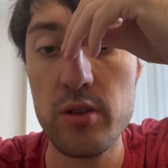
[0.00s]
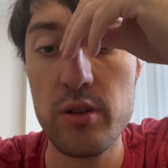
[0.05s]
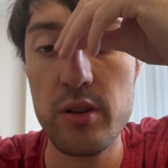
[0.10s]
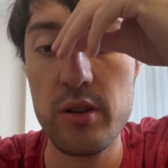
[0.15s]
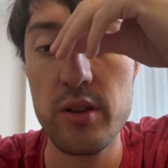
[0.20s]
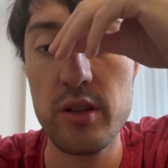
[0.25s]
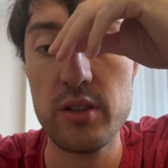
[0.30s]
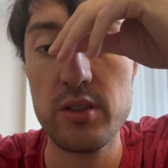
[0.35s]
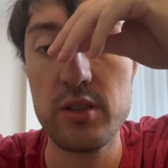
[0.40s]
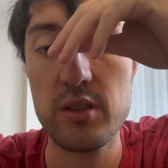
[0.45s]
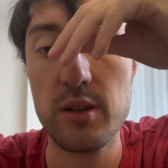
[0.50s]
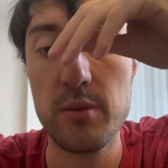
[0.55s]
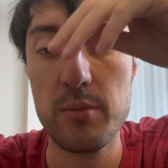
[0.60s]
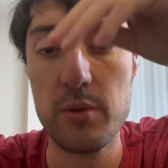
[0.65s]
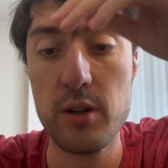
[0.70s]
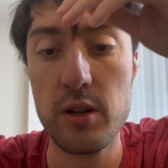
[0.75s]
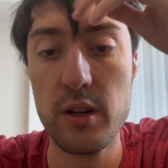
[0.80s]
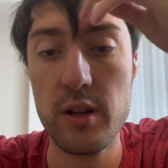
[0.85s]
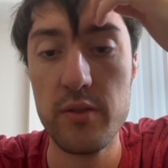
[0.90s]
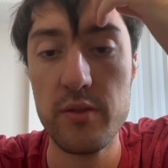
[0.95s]
than this
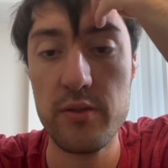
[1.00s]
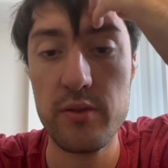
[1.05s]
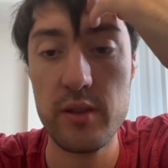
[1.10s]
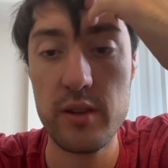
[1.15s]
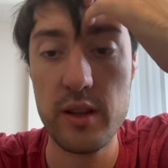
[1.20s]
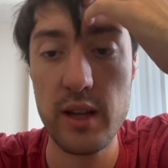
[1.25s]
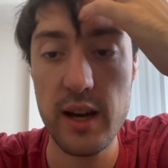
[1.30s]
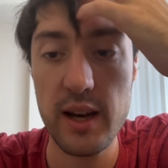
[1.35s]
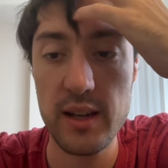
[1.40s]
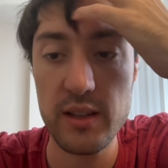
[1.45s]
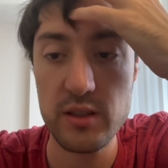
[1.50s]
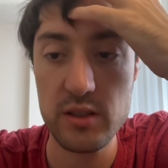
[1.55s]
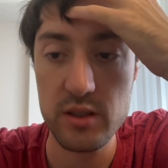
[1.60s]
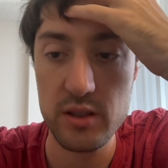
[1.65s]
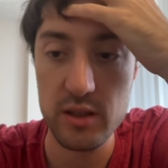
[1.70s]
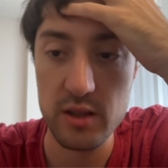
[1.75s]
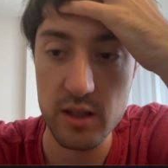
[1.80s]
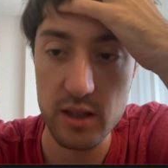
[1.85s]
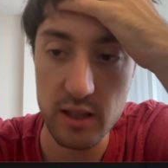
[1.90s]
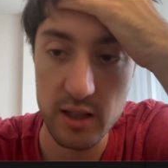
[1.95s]
number. If that's
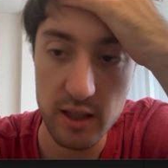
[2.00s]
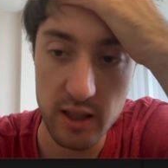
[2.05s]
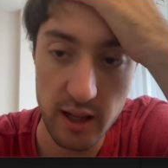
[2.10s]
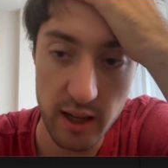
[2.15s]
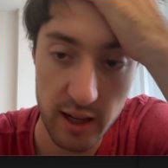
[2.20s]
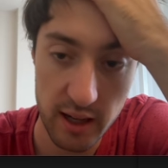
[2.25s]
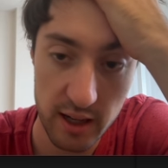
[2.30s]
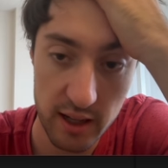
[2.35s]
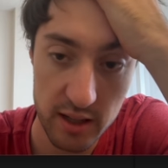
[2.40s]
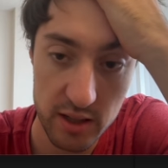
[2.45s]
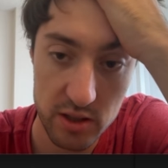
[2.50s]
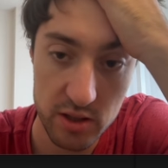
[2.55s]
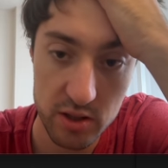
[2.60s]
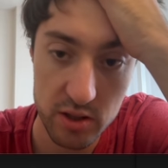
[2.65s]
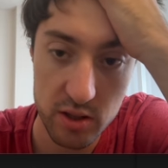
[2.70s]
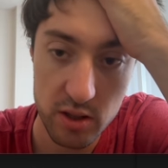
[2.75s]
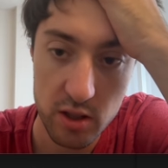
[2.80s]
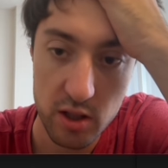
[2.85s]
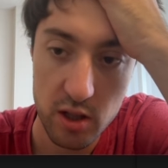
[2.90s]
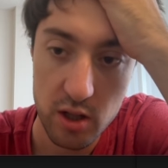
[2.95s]
the case,
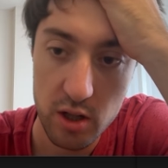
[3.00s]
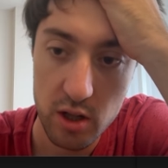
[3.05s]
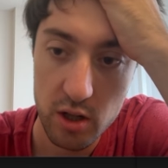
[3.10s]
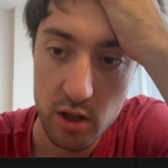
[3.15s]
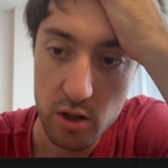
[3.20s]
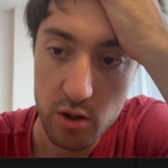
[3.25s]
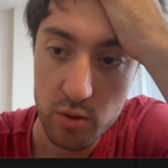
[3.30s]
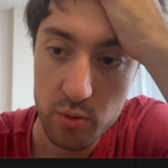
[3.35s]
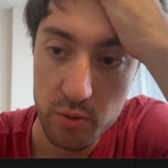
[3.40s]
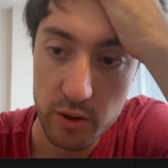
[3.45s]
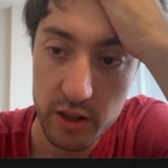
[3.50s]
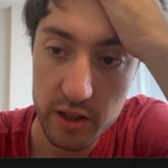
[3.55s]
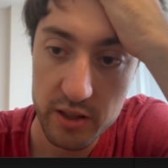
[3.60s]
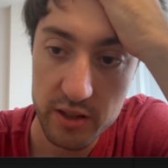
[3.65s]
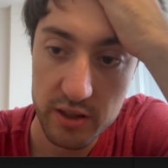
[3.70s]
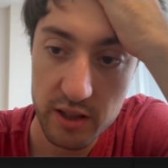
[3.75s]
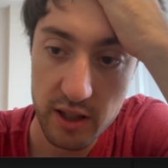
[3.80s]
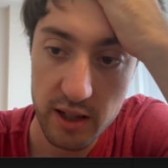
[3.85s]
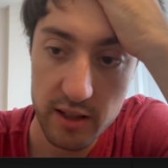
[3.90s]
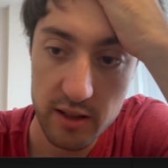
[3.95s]
we
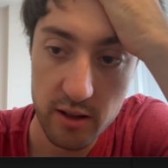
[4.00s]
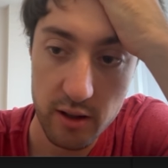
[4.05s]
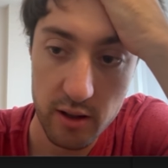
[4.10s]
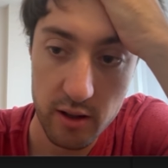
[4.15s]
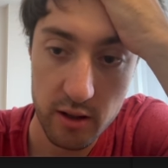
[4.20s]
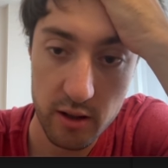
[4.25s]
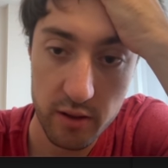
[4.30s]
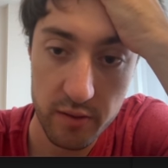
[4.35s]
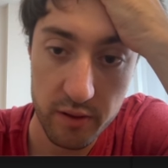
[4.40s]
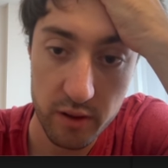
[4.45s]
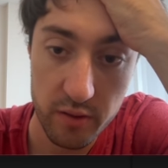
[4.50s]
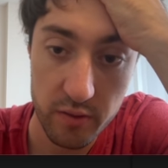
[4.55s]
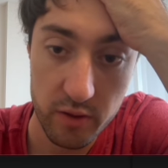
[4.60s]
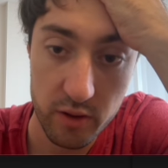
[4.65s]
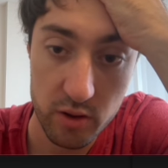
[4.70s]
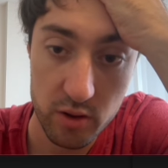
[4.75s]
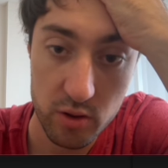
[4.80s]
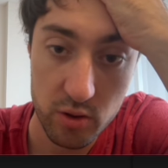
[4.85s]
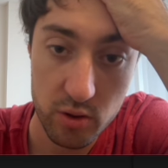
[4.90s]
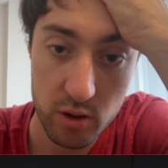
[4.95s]
say not enough
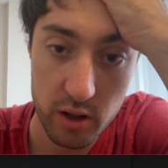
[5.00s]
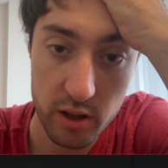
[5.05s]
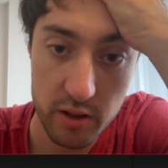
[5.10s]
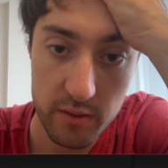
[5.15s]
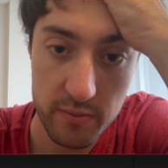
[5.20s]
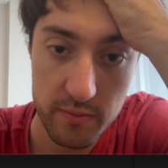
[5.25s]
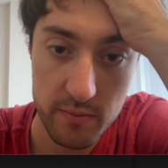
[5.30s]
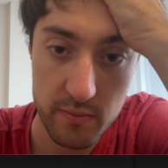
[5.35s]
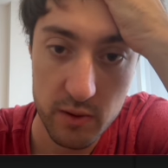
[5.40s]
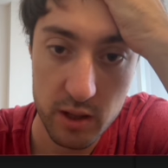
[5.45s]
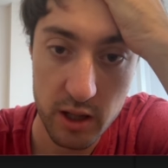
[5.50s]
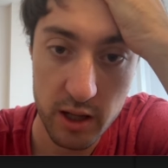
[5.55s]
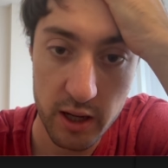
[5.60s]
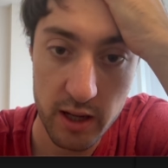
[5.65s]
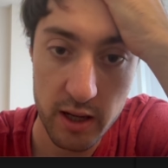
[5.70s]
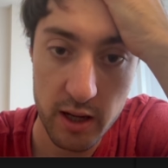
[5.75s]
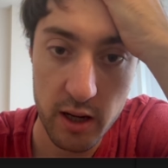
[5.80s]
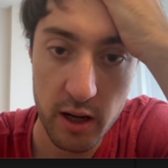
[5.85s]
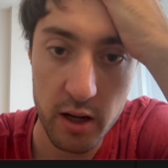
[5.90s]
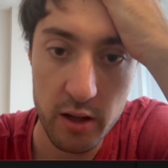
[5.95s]
inventory. Okay?
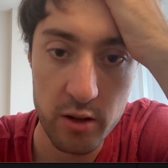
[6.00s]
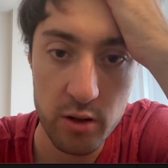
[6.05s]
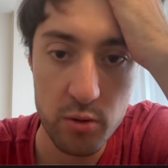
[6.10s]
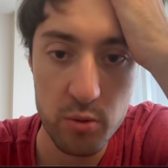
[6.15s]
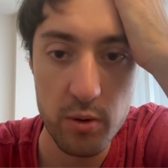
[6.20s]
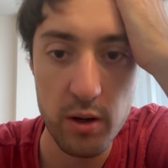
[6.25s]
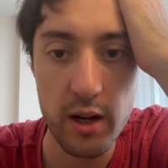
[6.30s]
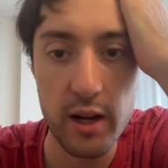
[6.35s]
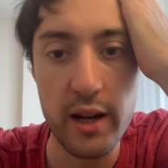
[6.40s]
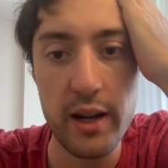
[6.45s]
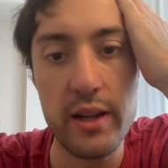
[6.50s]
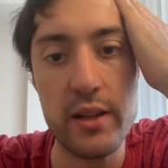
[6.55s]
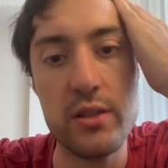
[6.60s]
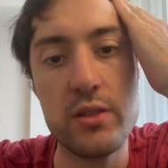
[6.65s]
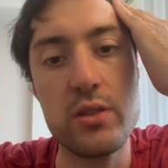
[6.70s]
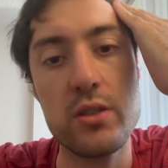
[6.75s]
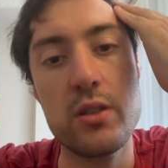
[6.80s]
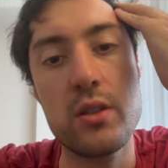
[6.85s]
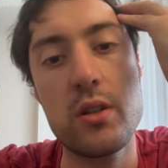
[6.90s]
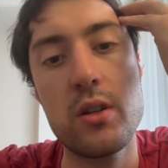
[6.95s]
Otherwise,